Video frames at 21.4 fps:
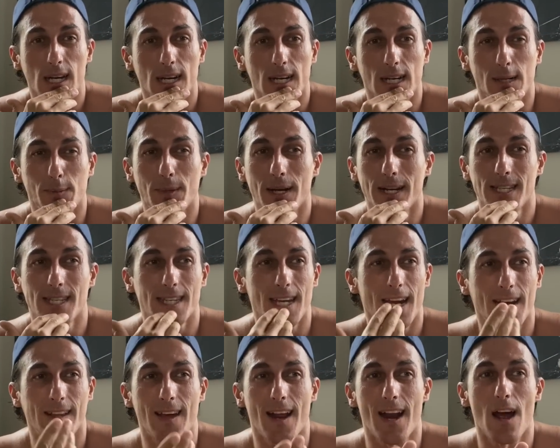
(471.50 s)
I'm not
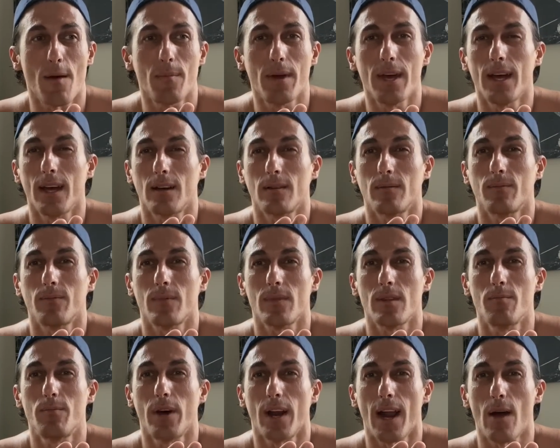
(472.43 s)
saying that I'm it,
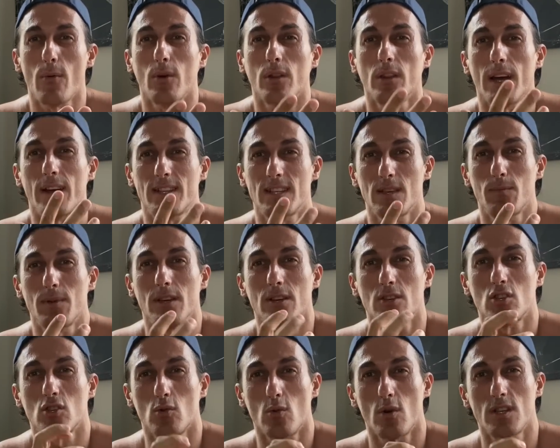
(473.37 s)
but I would like to be a
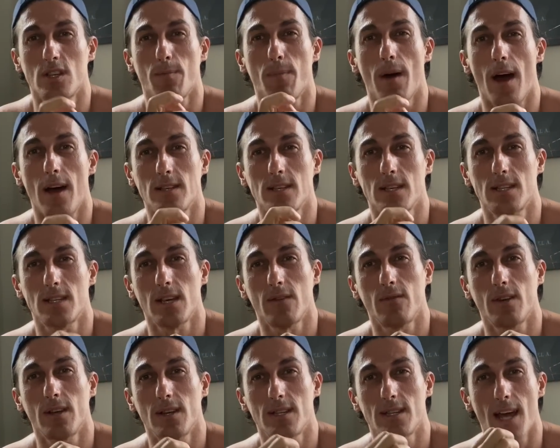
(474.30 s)
source of
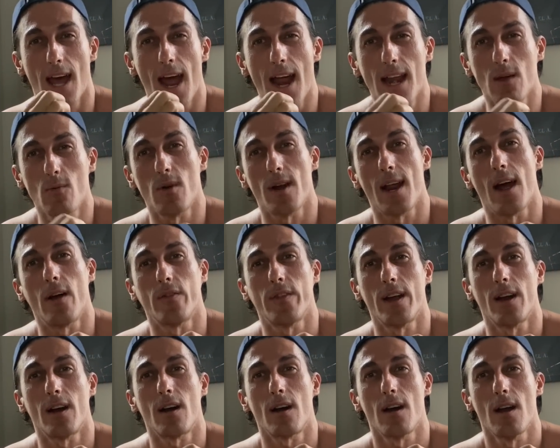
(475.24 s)
positivity to anyone out
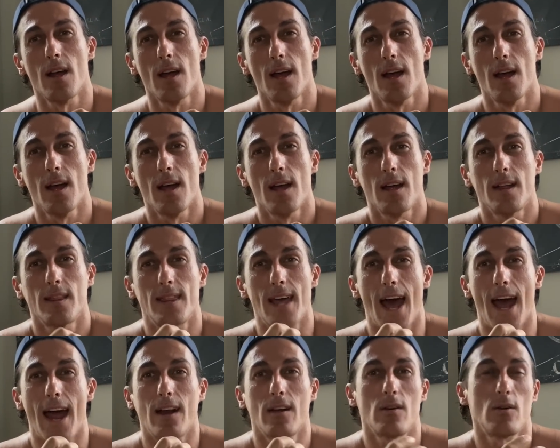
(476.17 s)
there
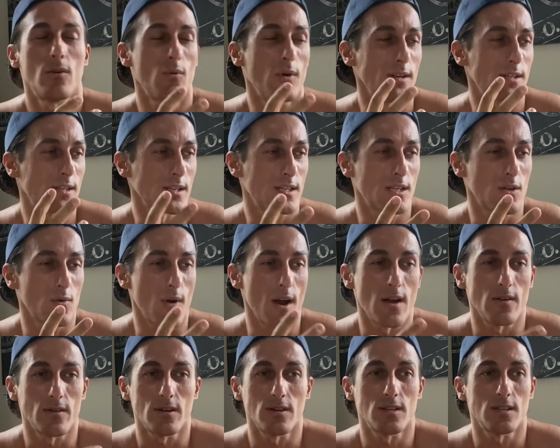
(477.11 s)
that wants to
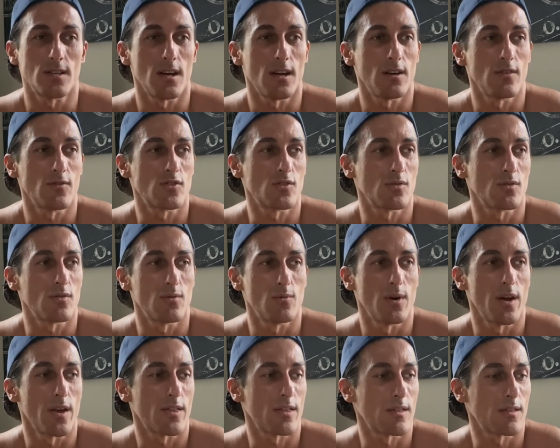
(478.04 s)
surround ourselves
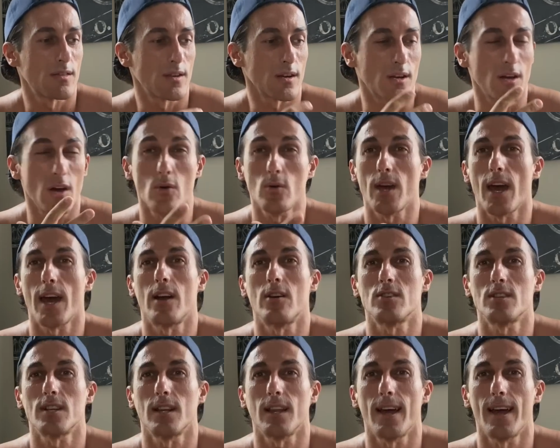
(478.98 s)
with the
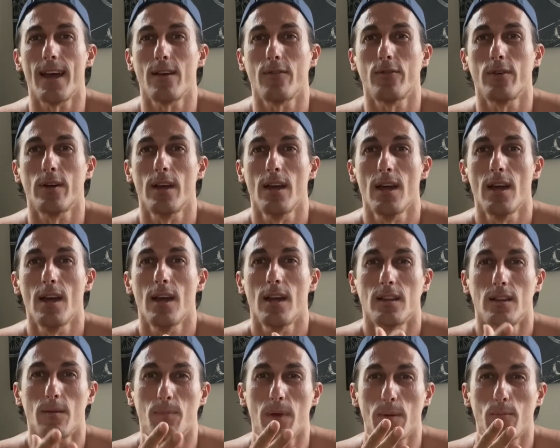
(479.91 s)
go-getters in life,
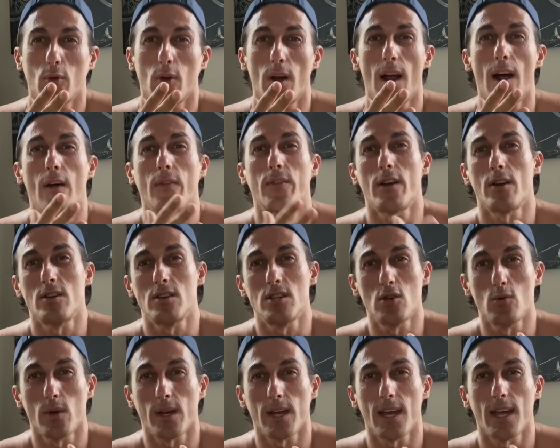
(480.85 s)
the people that are out there
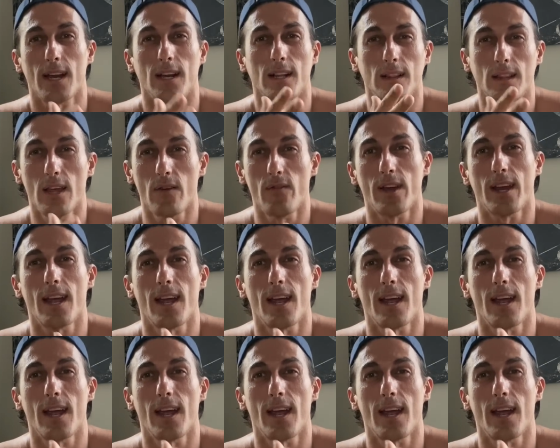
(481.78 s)
doing it, living